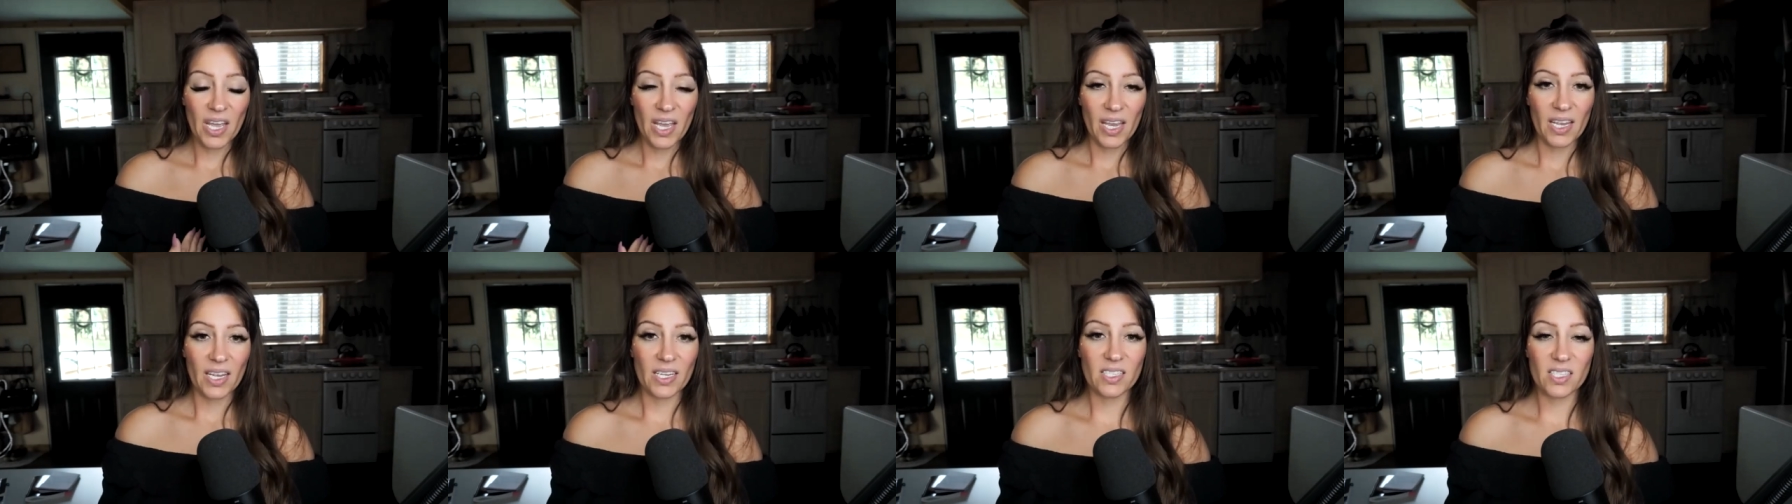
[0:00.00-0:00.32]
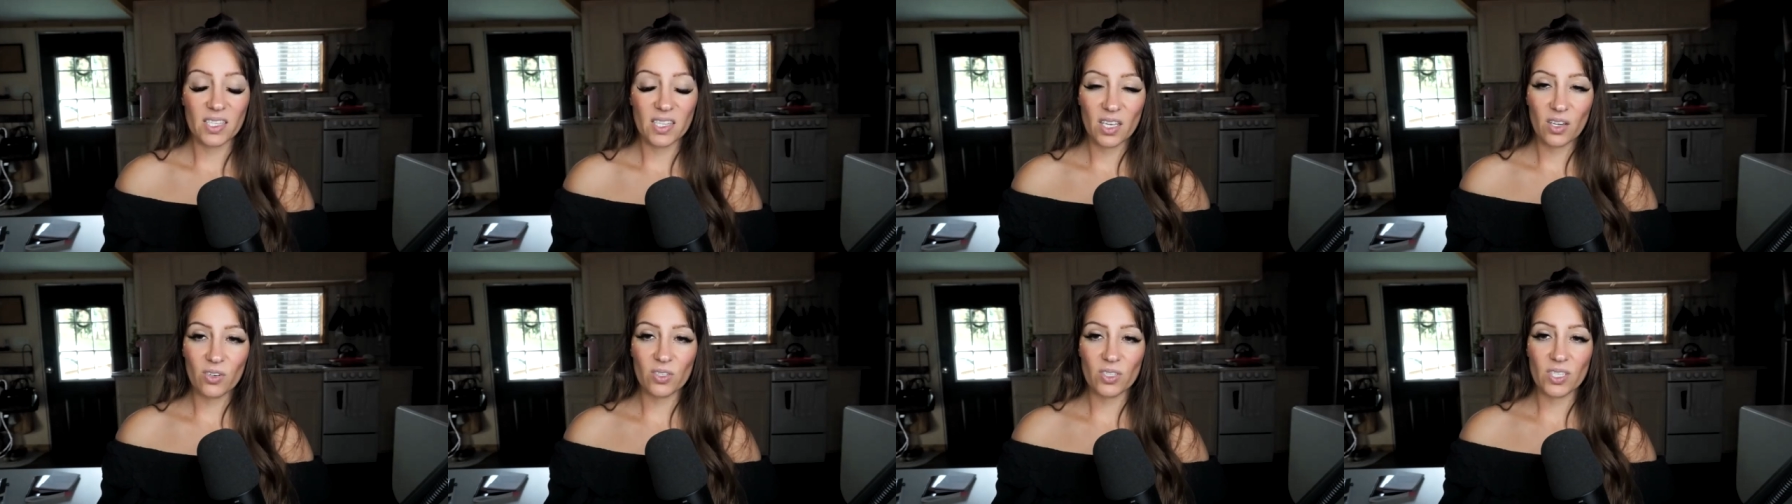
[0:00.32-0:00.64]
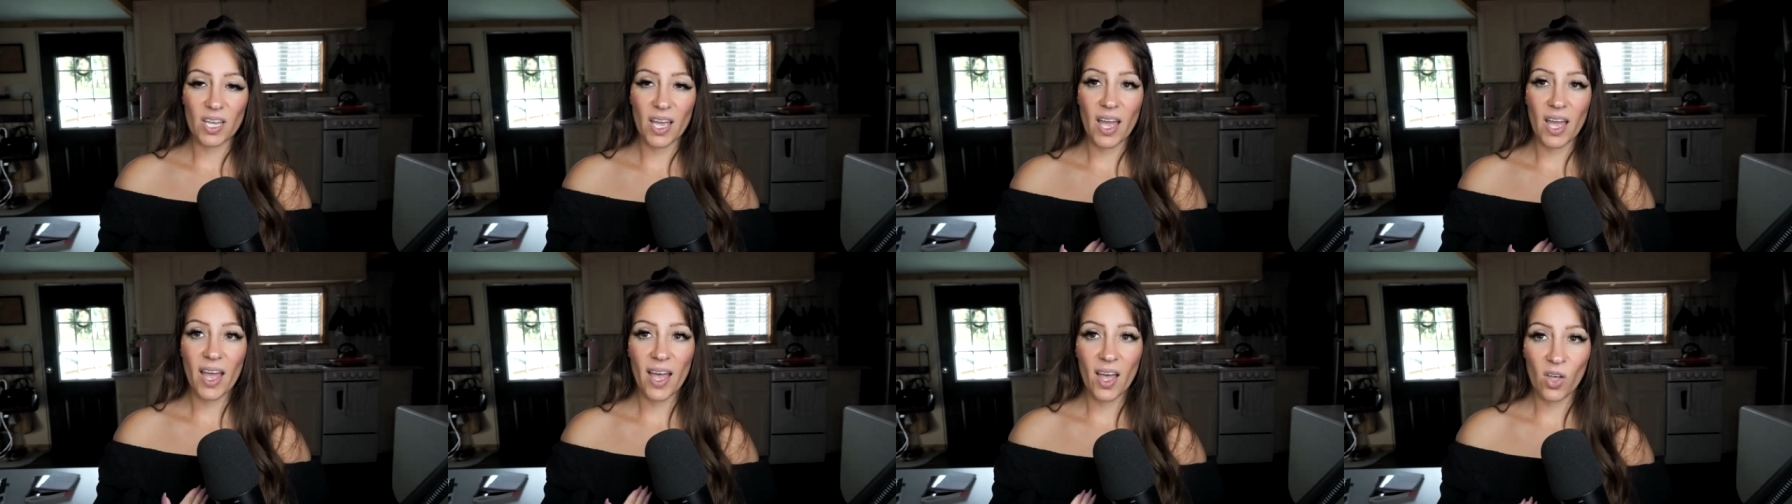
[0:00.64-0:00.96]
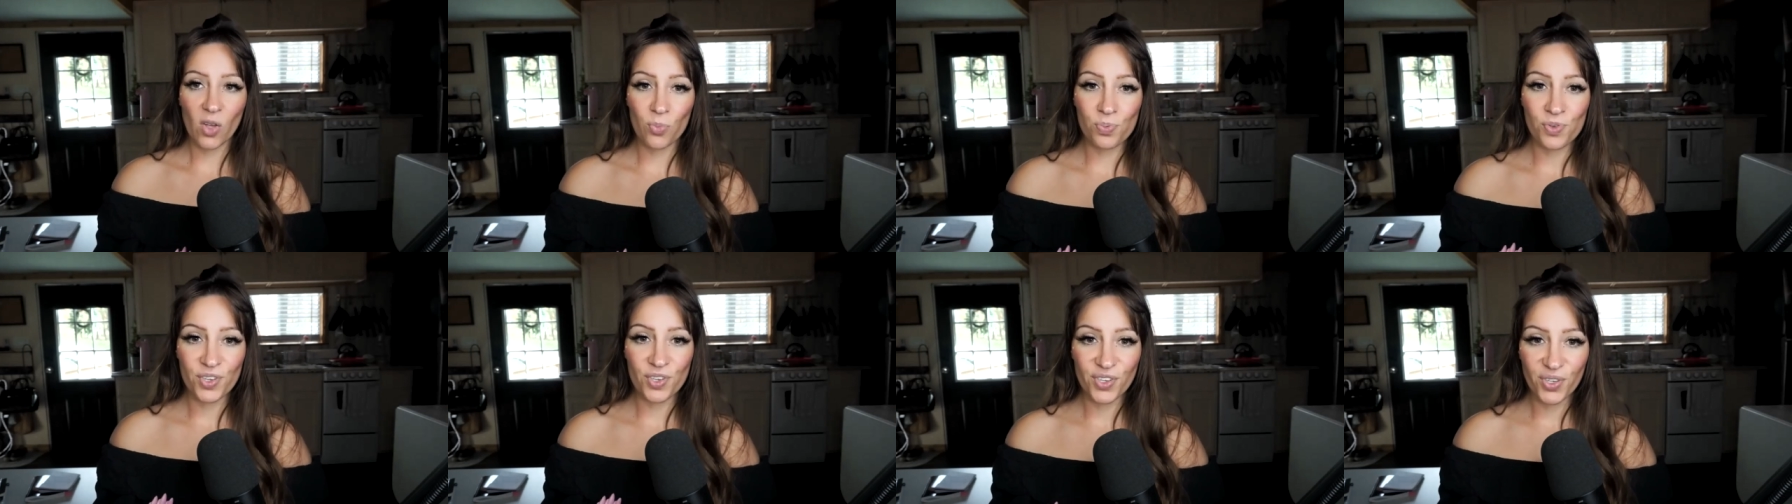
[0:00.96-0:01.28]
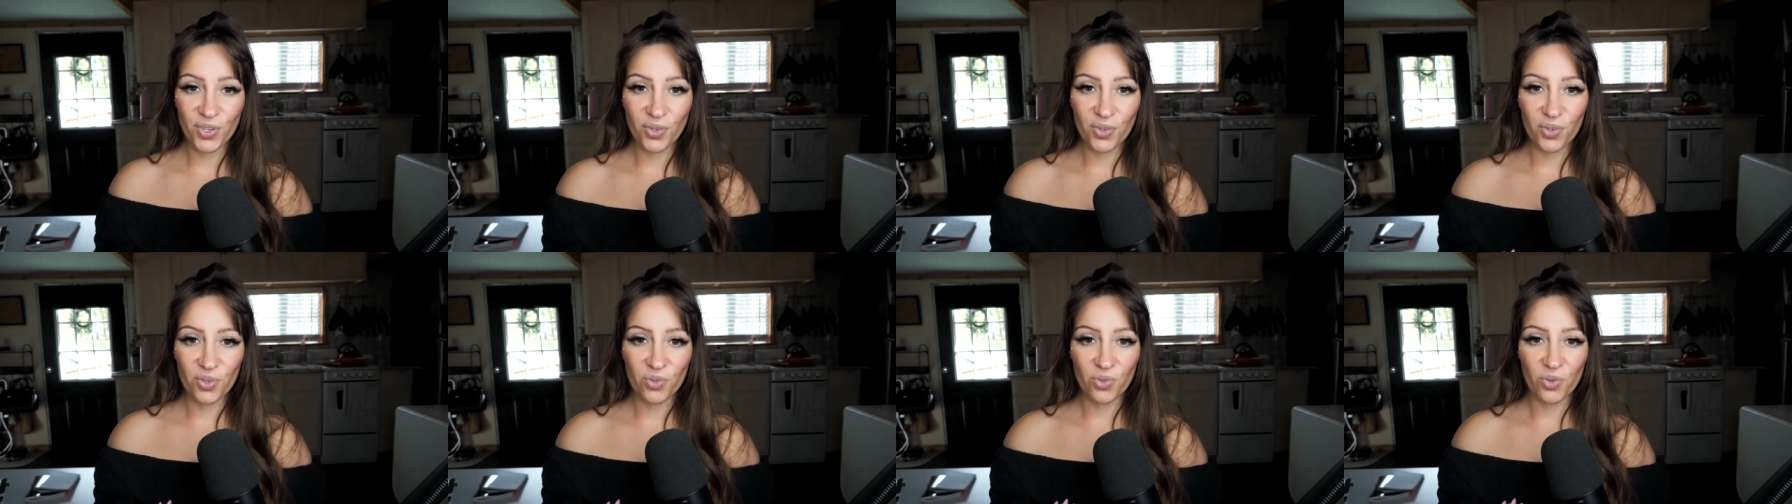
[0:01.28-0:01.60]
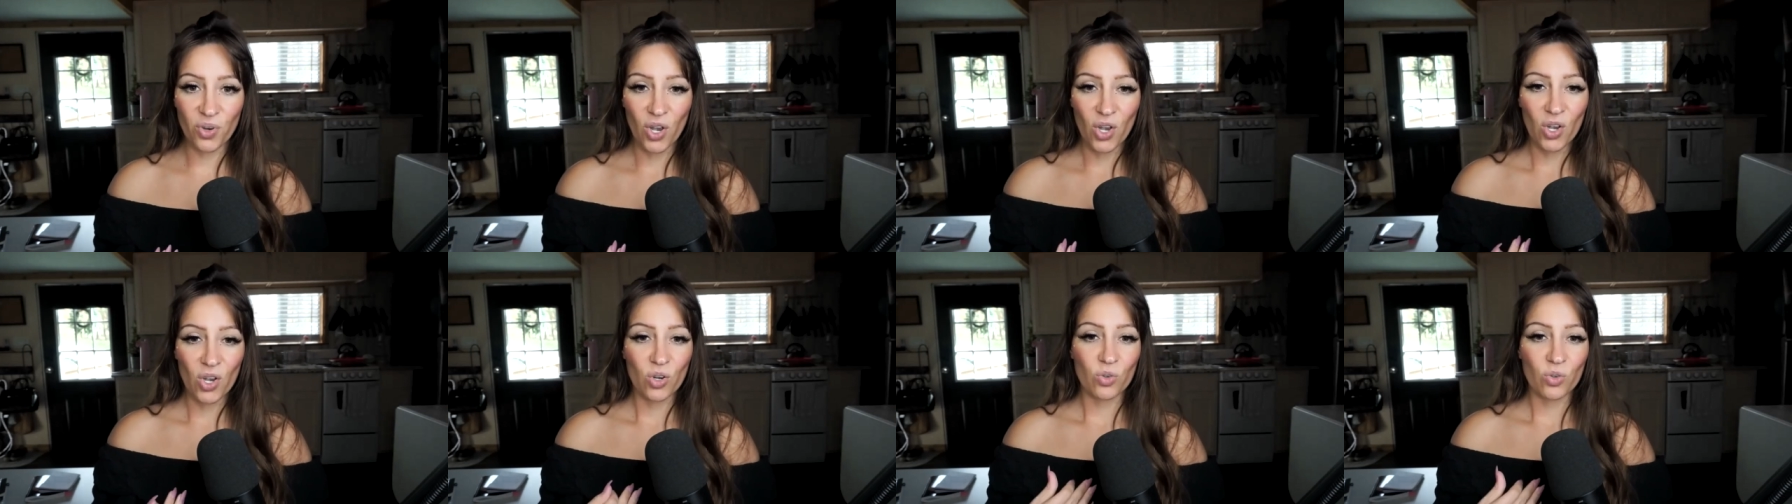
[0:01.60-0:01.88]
It's there to help you